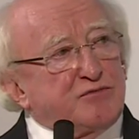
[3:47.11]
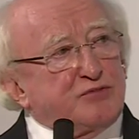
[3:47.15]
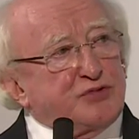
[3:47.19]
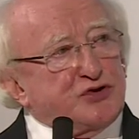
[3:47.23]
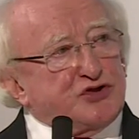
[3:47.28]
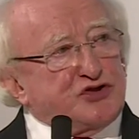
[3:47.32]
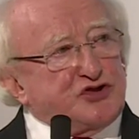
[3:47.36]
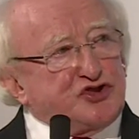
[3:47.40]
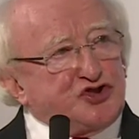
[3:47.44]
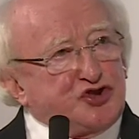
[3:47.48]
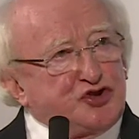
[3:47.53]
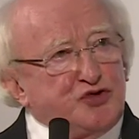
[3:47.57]

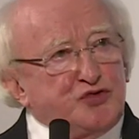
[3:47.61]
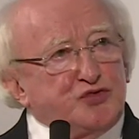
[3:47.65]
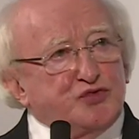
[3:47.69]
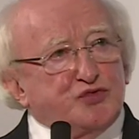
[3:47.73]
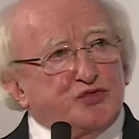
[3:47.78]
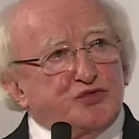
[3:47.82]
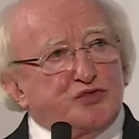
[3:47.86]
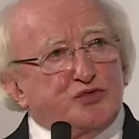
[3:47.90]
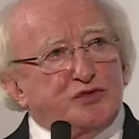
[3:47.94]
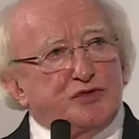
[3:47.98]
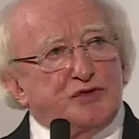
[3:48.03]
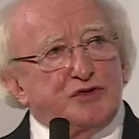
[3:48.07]
But
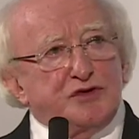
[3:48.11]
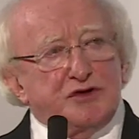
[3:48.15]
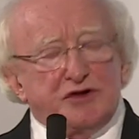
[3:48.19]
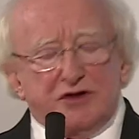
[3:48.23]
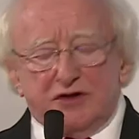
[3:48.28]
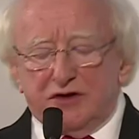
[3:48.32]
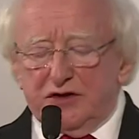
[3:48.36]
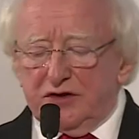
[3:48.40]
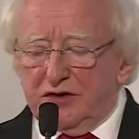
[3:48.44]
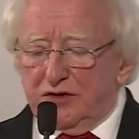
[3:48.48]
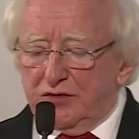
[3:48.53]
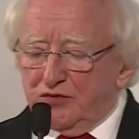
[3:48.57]
too,
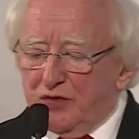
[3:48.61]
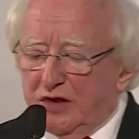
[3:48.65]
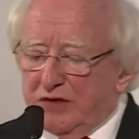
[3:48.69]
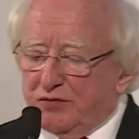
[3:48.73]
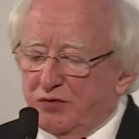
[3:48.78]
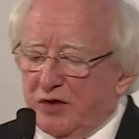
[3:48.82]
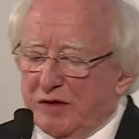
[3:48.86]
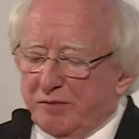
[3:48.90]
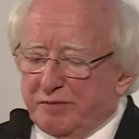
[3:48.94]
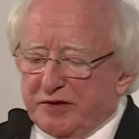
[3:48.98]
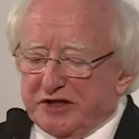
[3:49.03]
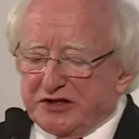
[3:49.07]

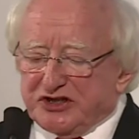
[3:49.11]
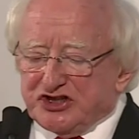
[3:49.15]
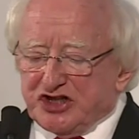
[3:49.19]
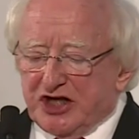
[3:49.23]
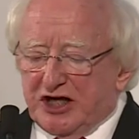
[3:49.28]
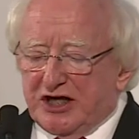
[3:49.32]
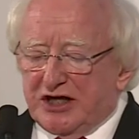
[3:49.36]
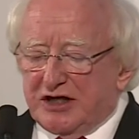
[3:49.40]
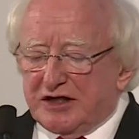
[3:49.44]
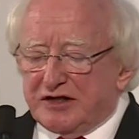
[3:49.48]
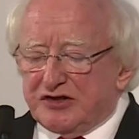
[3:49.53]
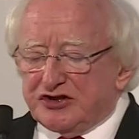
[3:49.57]
we will be
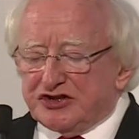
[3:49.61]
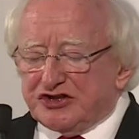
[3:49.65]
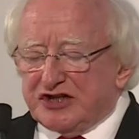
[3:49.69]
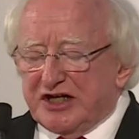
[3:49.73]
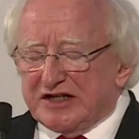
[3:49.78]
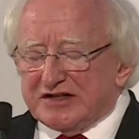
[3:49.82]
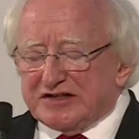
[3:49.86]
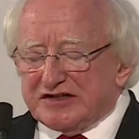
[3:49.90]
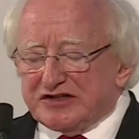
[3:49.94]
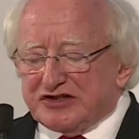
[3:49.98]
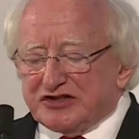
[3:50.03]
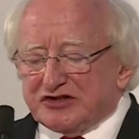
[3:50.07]

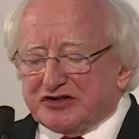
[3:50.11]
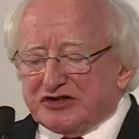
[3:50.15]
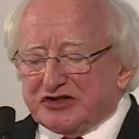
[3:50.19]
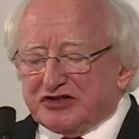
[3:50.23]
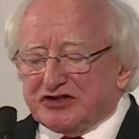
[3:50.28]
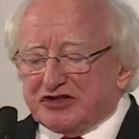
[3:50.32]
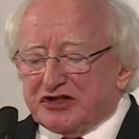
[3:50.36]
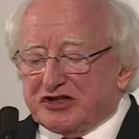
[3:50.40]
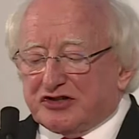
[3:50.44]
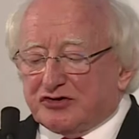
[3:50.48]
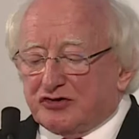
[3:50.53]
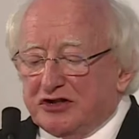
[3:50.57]
challenged as to the
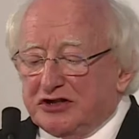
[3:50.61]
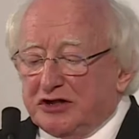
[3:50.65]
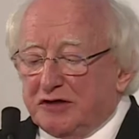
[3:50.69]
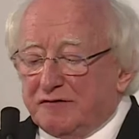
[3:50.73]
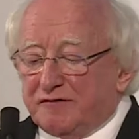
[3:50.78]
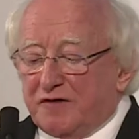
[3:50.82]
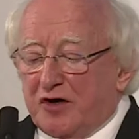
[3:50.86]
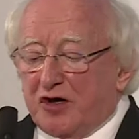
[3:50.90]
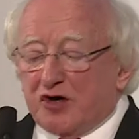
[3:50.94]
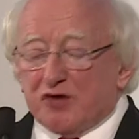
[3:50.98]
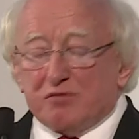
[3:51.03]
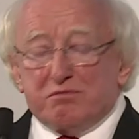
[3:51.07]
degree
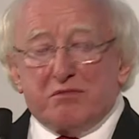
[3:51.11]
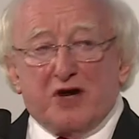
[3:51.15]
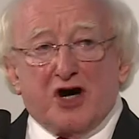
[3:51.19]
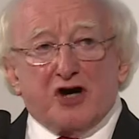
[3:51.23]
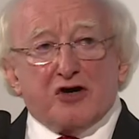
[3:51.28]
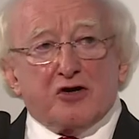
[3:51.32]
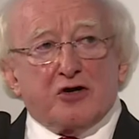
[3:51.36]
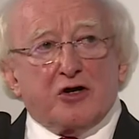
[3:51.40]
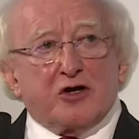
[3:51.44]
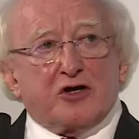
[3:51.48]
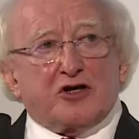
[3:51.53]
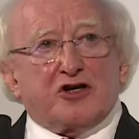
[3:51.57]
of our
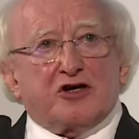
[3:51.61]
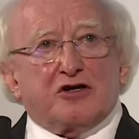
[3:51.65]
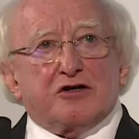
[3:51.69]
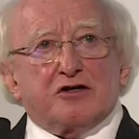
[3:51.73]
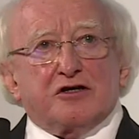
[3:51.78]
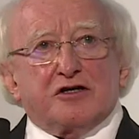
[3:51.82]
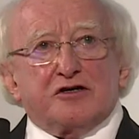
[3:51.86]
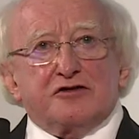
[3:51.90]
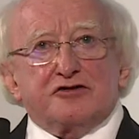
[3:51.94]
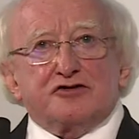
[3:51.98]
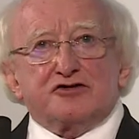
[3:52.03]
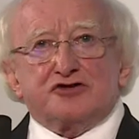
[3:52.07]
moral
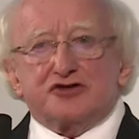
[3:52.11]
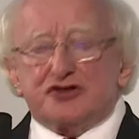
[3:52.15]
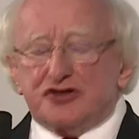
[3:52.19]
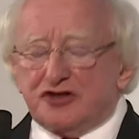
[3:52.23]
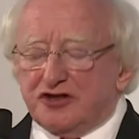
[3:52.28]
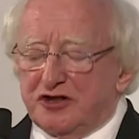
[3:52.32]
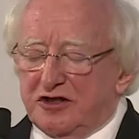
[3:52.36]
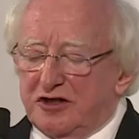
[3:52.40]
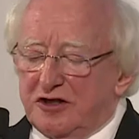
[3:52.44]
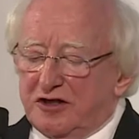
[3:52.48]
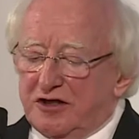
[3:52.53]
courage,